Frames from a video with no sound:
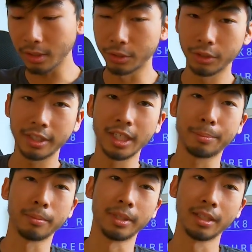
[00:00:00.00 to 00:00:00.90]
you can
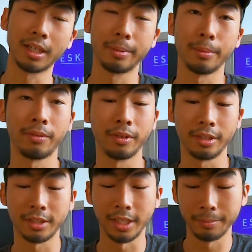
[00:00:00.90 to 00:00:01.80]
keep them, and a lot of people feel
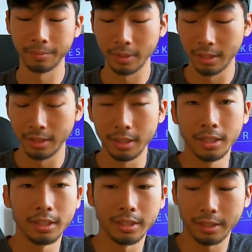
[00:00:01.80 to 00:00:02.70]
the same.
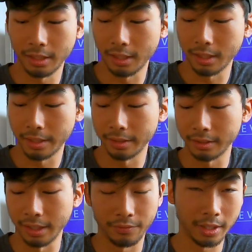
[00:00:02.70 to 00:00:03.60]

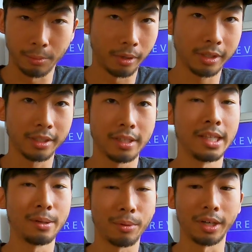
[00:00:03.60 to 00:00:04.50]
If they work,
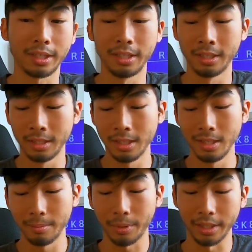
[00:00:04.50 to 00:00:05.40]
they work.
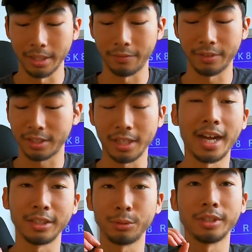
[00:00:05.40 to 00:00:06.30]
But if it's
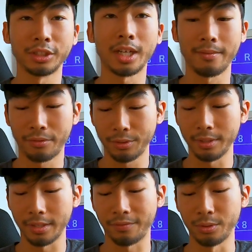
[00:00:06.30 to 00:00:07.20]
not doing the job for you,
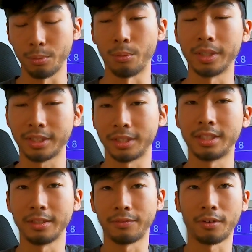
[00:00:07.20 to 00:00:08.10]
if you want to
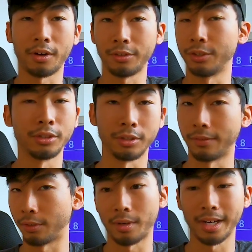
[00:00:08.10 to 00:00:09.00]
see farther, you know,
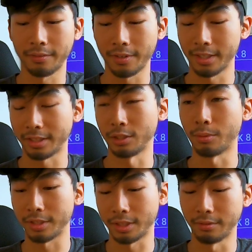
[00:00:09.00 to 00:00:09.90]
if you're riding fast and you
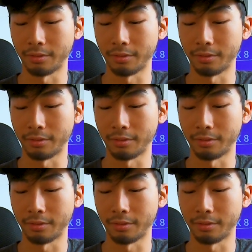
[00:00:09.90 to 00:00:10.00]
want to see